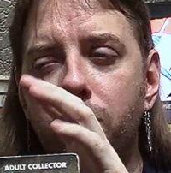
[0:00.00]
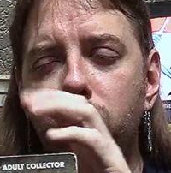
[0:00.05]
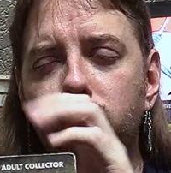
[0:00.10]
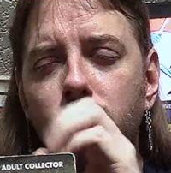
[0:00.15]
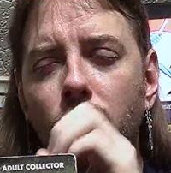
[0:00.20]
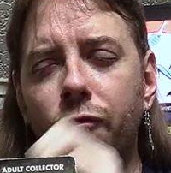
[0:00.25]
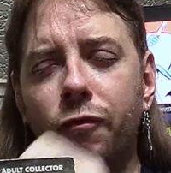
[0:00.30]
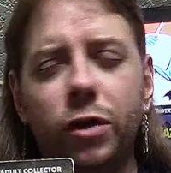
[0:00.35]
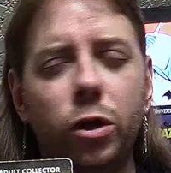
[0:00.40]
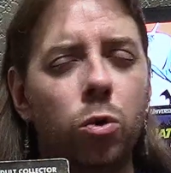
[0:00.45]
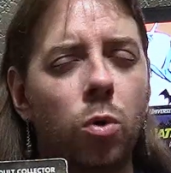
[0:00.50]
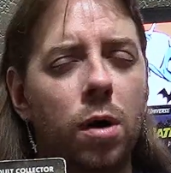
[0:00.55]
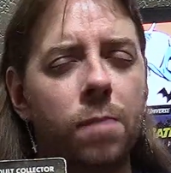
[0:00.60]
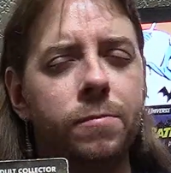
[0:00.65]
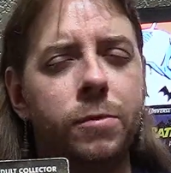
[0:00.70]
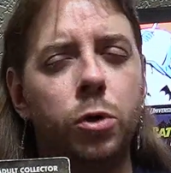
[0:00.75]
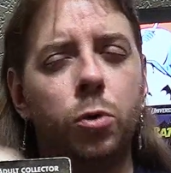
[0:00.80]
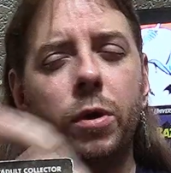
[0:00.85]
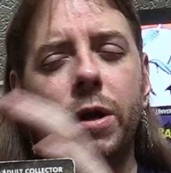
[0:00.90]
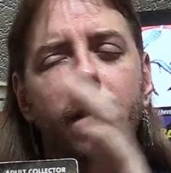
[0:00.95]
review
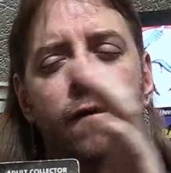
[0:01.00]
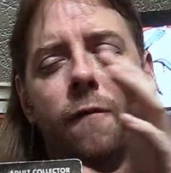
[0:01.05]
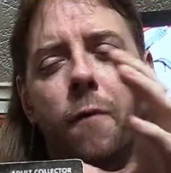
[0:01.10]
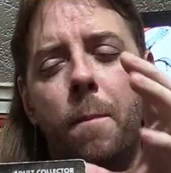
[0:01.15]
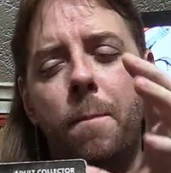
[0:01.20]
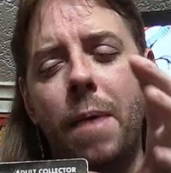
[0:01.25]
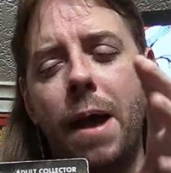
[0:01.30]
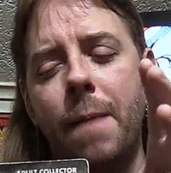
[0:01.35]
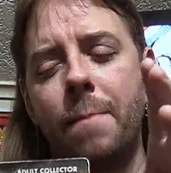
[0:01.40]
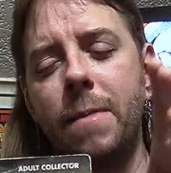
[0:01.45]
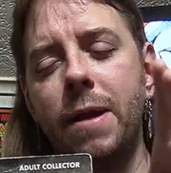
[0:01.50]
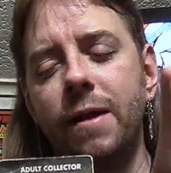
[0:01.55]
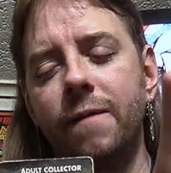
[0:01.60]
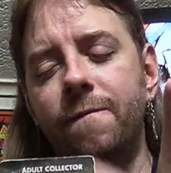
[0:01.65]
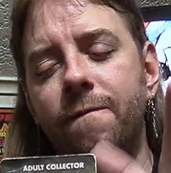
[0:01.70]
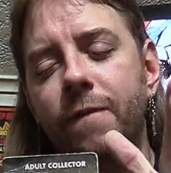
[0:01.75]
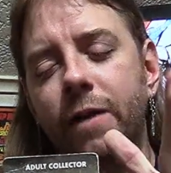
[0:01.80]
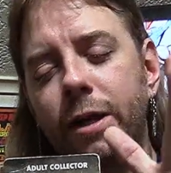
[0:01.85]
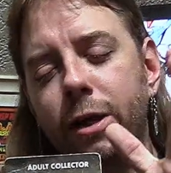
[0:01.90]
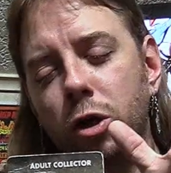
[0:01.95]
I'm doing of a Batman
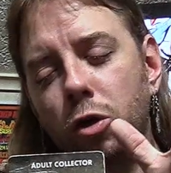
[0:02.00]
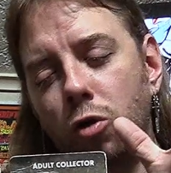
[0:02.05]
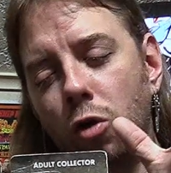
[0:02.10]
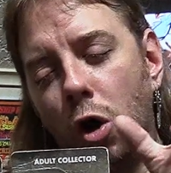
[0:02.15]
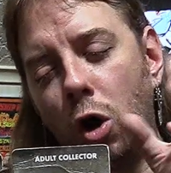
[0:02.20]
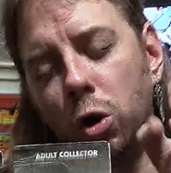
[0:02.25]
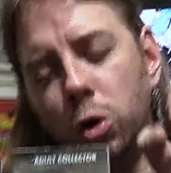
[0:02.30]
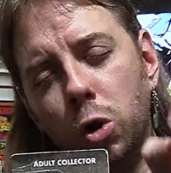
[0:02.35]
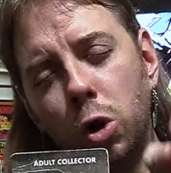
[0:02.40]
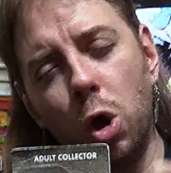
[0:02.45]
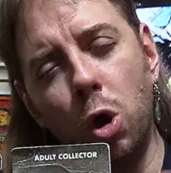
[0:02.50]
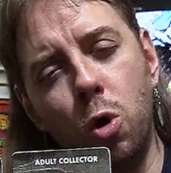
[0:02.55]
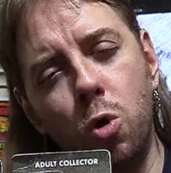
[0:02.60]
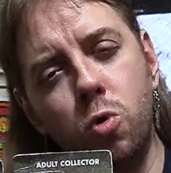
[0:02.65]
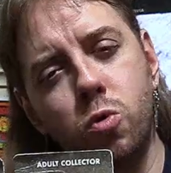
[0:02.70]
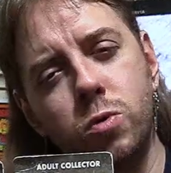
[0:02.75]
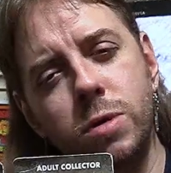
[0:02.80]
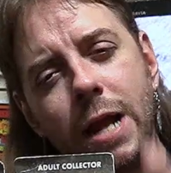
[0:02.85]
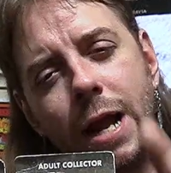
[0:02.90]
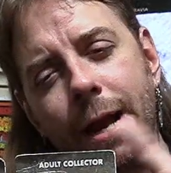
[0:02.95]
figure
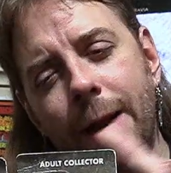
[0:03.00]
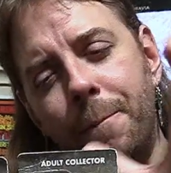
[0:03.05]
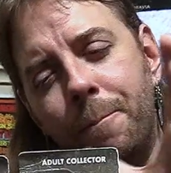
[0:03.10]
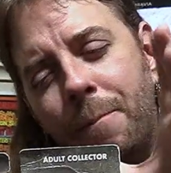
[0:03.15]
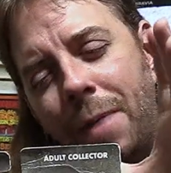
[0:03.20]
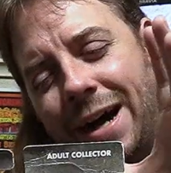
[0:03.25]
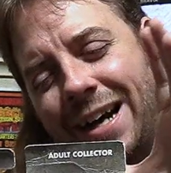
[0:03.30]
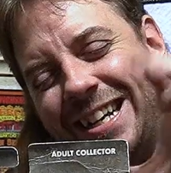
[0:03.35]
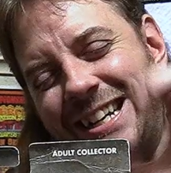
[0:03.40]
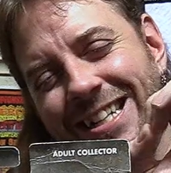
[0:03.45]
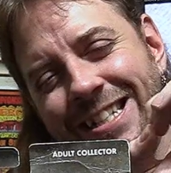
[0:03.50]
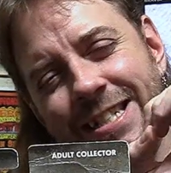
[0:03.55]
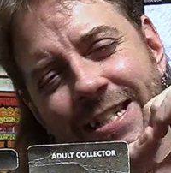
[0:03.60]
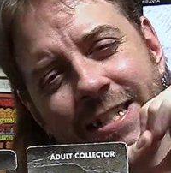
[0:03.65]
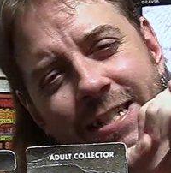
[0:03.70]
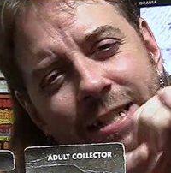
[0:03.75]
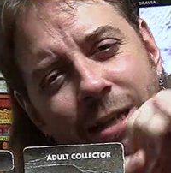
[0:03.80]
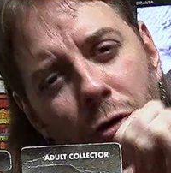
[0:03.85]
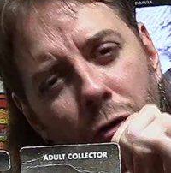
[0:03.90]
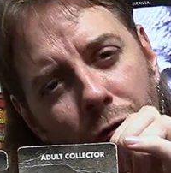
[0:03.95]
alone and by
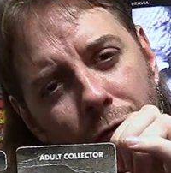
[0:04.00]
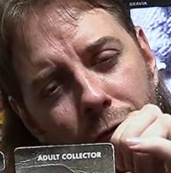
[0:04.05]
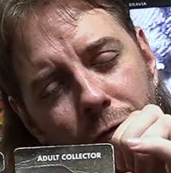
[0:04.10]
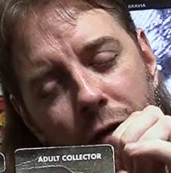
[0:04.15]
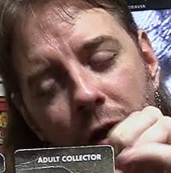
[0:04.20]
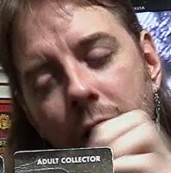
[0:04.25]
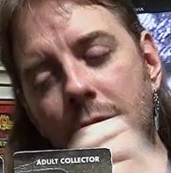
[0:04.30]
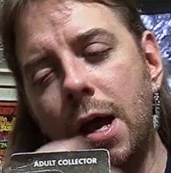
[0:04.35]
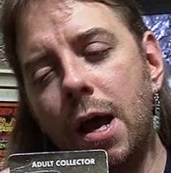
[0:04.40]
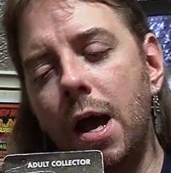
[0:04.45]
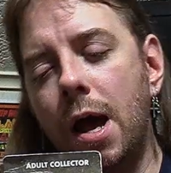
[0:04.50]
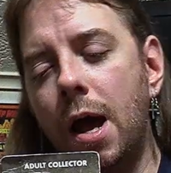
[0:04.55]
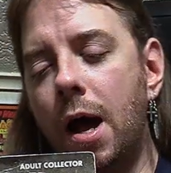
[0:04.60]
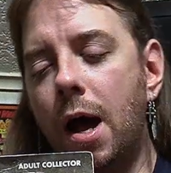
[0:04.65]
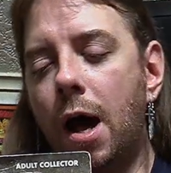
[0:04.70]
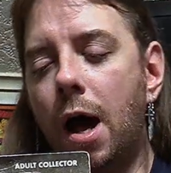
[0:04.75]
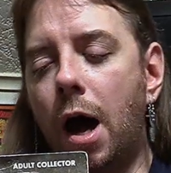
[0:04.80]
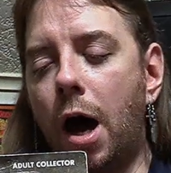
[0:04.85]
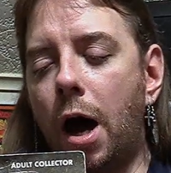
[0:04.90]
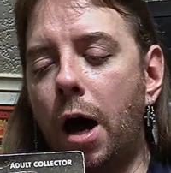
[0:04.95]
itself,
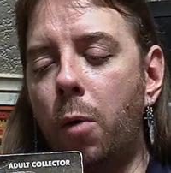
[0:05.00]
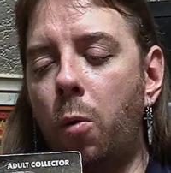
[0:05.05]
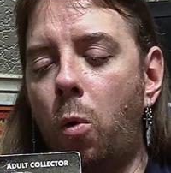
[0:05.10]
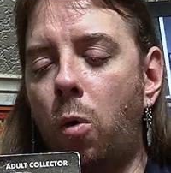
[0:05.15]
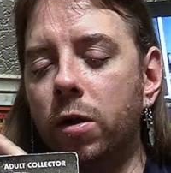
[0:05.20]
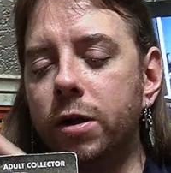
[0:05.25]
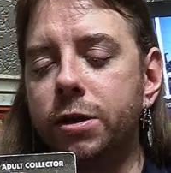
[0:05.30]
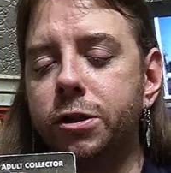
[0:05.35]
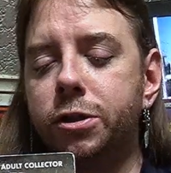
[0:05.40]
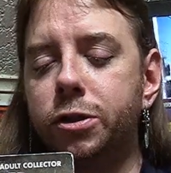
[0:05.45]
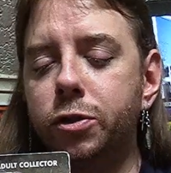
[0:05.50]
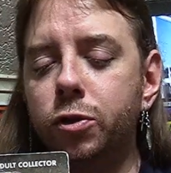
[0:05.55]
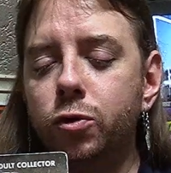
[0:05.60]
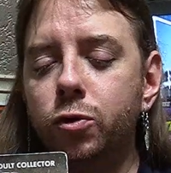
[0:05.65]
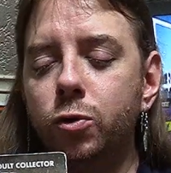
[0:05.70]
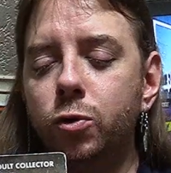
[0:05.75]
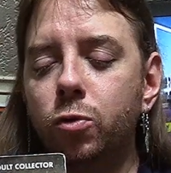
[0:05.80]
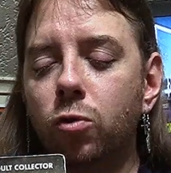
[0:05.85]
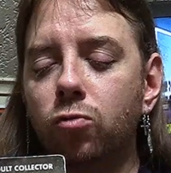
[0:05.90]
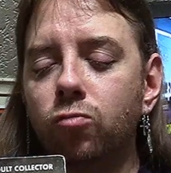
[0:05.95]
I wanted
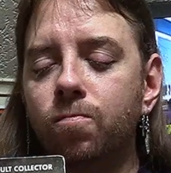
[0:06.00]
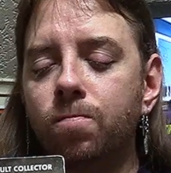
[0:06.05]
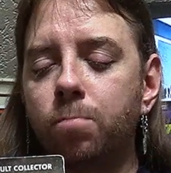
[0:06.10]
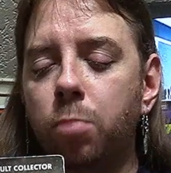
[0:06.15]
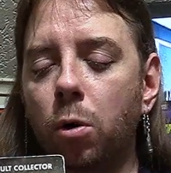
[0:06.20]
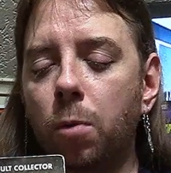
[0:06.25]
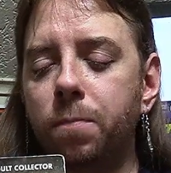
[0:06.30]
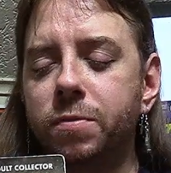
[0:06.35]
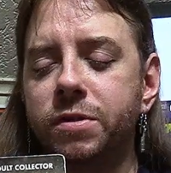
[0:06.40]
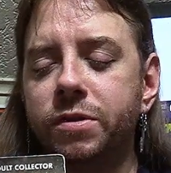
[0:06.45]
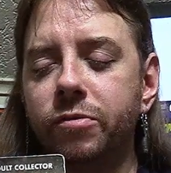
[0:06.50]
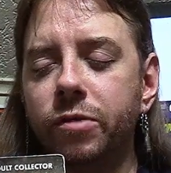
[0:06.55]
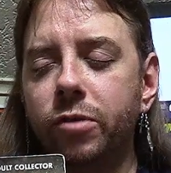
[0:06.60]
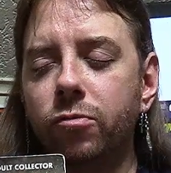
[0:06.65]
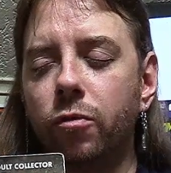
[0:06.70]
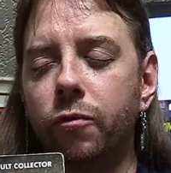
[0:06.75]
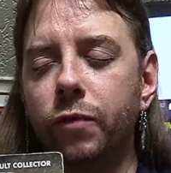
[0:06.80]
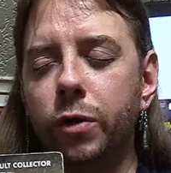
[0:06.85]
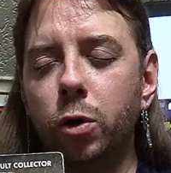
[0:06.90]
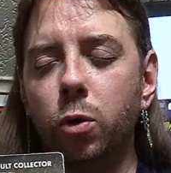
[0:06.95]
to purposely
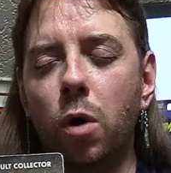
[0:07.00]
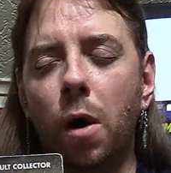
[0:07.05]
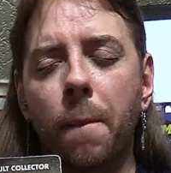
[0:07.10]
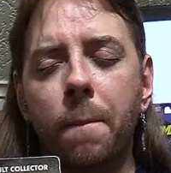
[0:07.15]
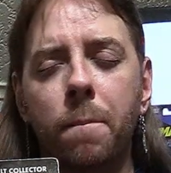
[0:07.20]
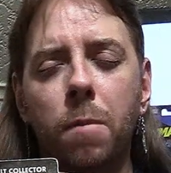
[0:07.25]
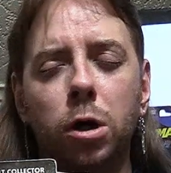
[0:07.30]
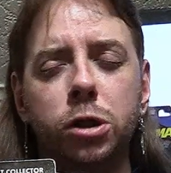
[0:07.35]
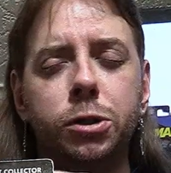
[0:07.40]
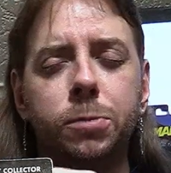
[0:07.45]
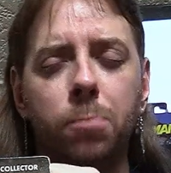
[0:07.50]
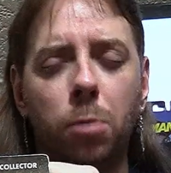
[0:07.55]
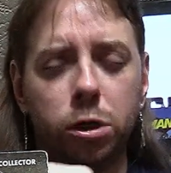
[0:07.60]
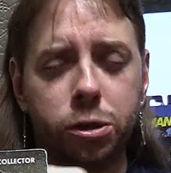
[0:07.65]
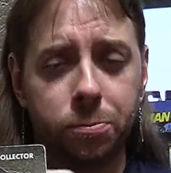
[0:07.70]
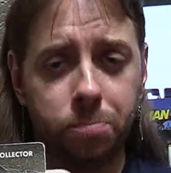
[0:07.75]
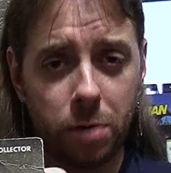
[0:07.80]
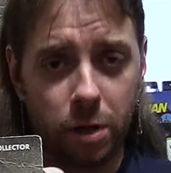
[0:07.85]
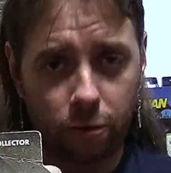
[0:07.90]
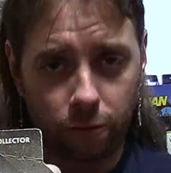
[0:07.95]
review a much,
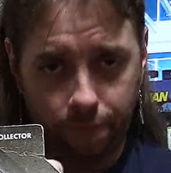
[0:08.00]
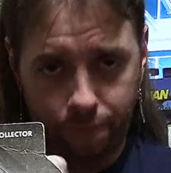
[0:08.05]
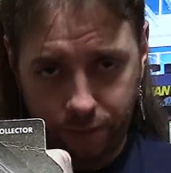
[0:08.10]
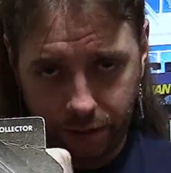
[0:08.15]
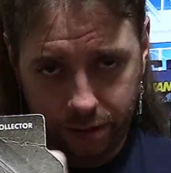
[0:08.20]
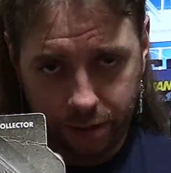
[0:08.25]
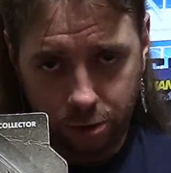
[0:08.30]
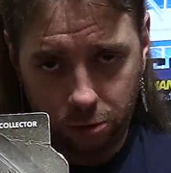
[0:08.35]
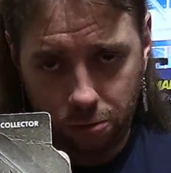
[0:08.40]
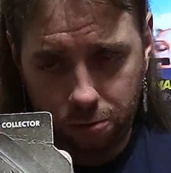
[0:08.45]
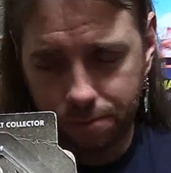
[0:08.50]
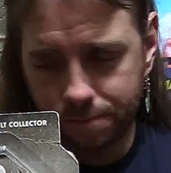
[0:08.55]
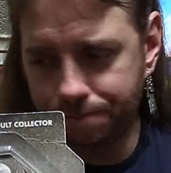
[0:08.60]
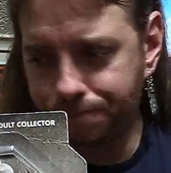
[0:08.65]
much better figure,